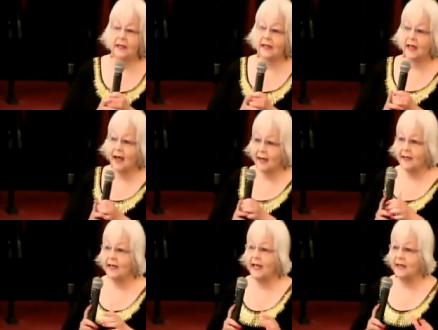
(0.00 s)
God
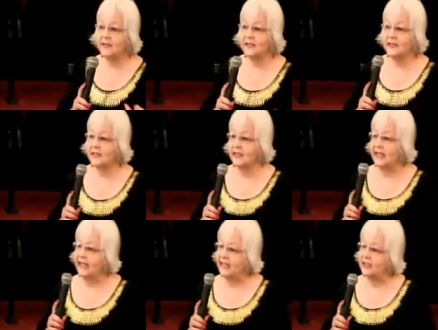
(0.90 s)
allows us to
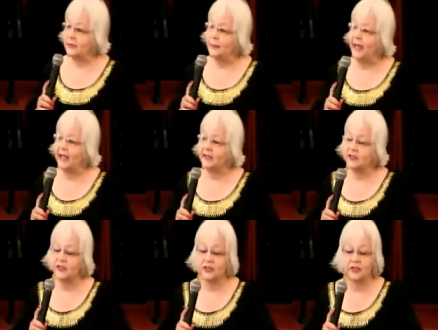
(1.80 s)
glance back,
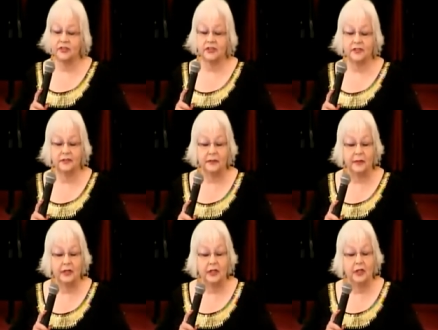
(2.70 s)
church.
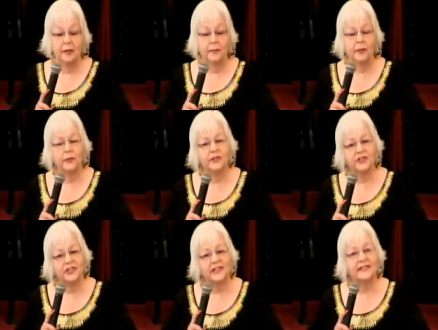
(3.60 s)
But what
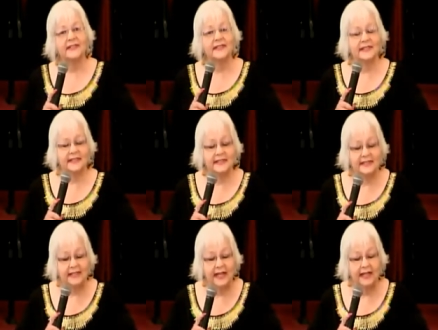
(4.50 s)
Jesus is
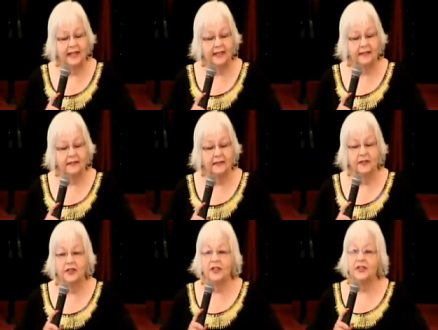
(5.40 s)
saying,
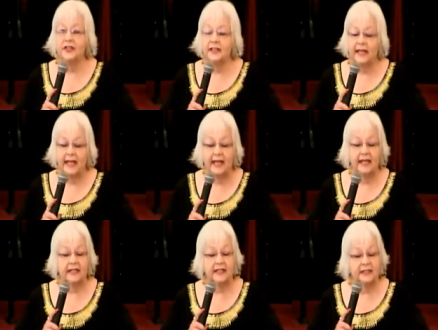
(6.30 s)
you
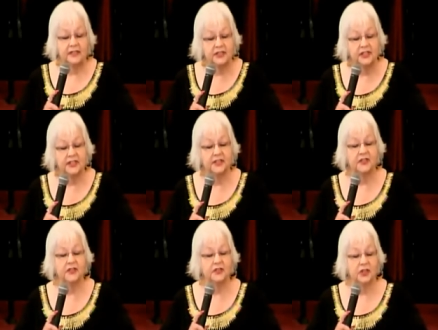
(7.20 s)
can't
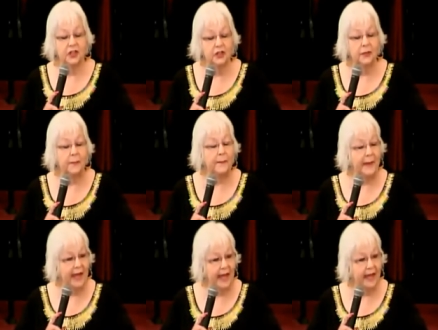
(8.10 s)
continue to look
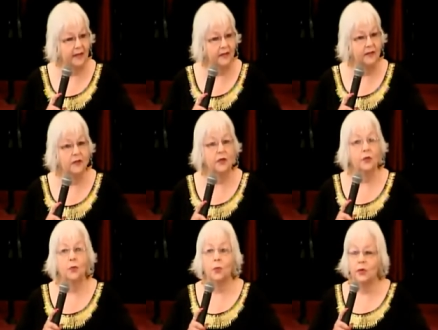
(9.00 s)
back
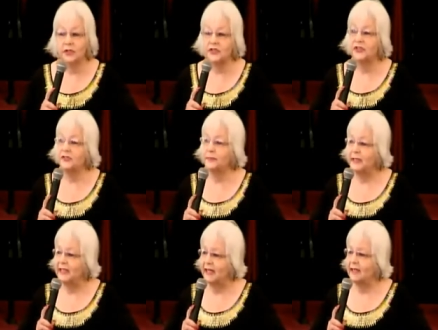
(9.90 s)
once you've
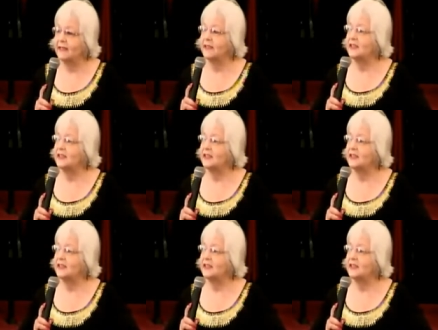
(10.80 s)
begun